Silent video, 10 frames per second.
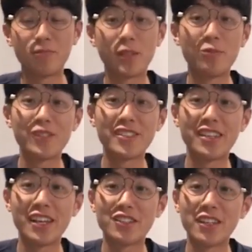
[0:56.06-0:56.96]
The
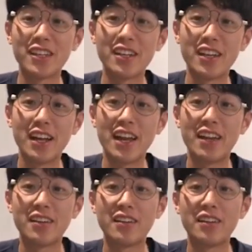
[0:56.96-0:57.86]
pre-selection kit I
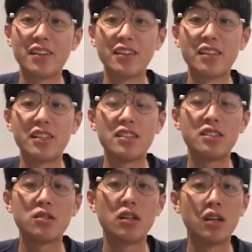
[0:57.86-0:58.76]
handed in
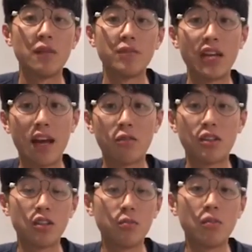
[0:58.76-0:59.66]
is the
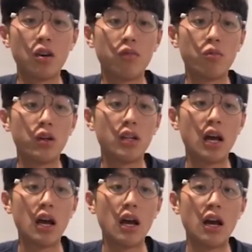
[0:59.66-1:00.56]
outcome of
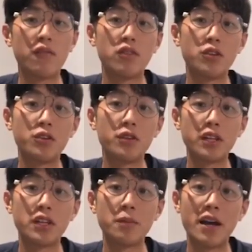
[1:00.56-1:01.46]
what I've
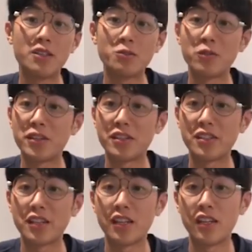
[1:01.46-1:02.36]
learned in the past 1 year
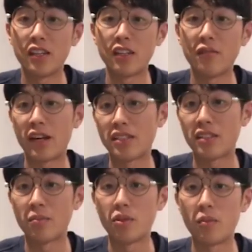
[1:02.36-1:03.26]
study in
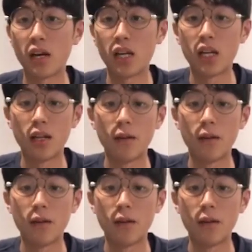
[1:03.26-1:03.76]
advanced diploma.